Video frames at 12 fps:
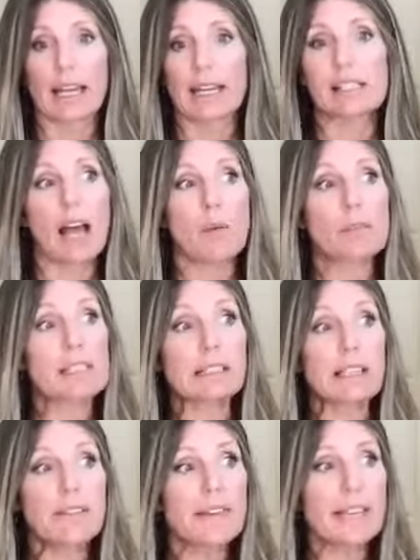is I was
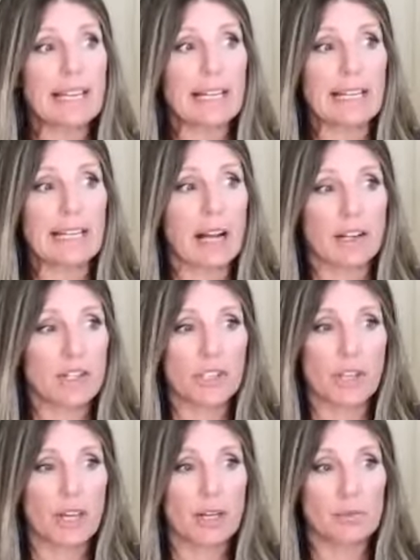living in it, and I just
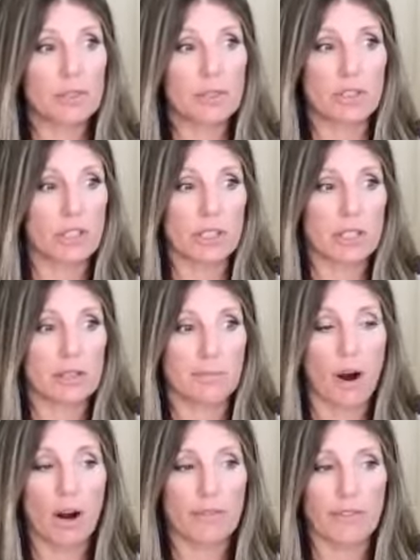thought it was just
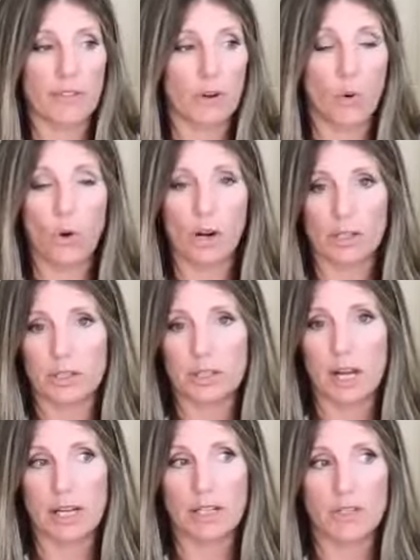par for the
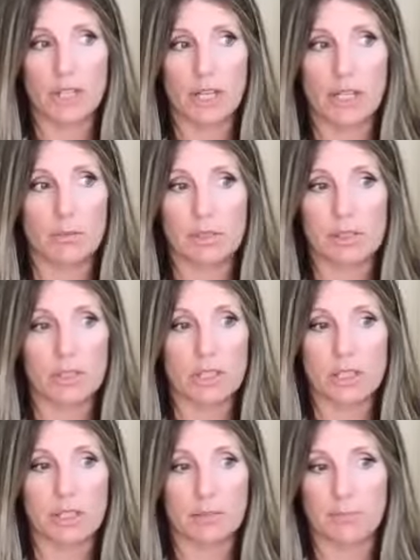course. I just thought it was
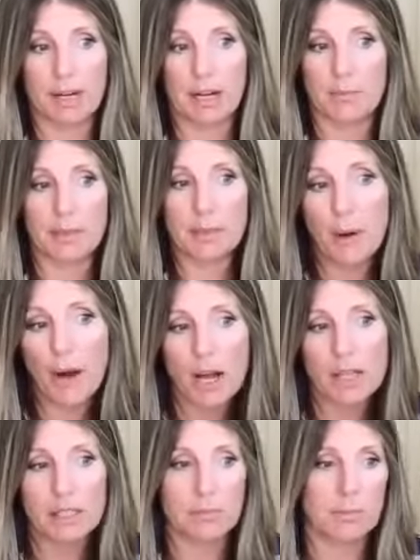just
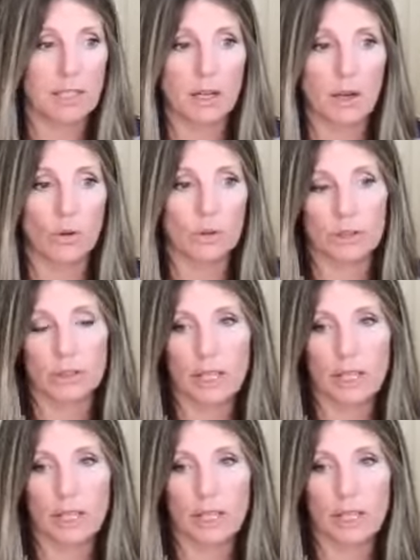perimenopause. I'm getting older,